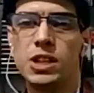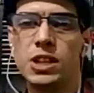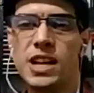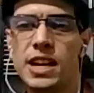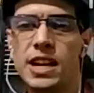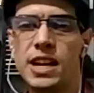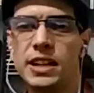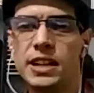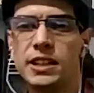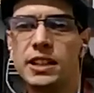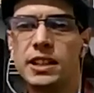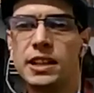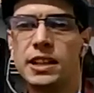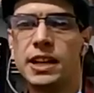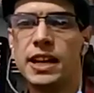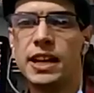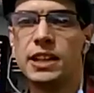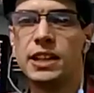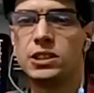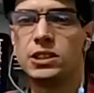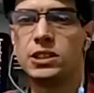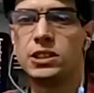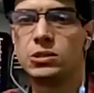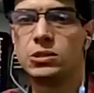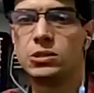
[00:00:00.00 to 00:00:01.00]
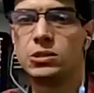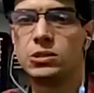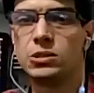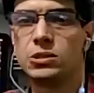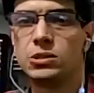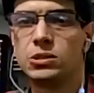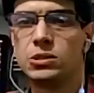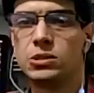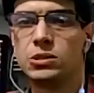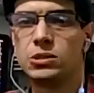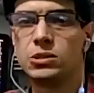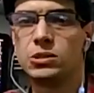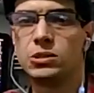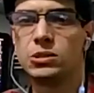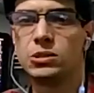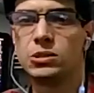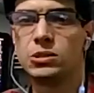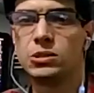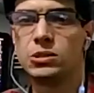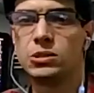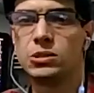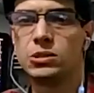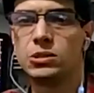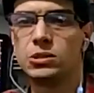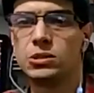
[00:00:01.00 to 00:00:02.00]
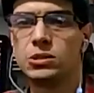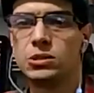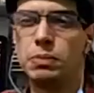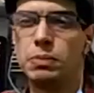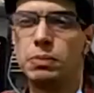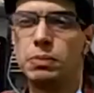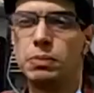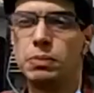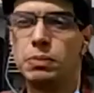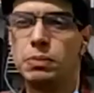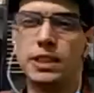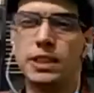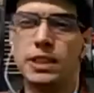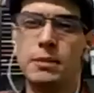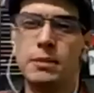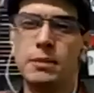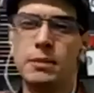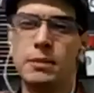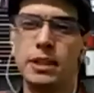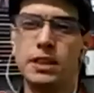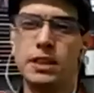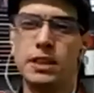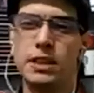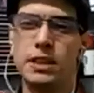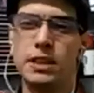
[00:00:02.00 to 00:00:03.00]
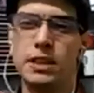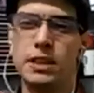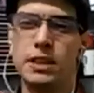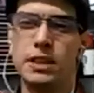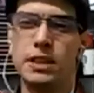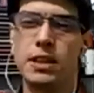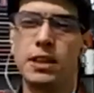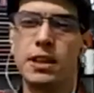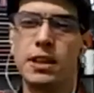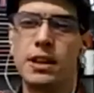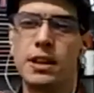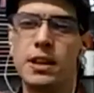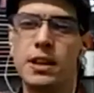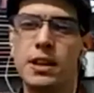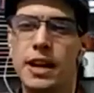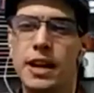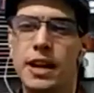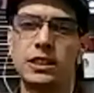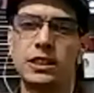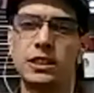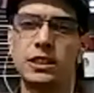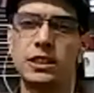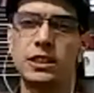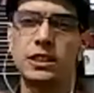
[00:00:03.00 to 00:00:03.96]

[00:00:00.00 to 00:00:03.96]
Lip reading: Czech as soon as possible, and as this pandemic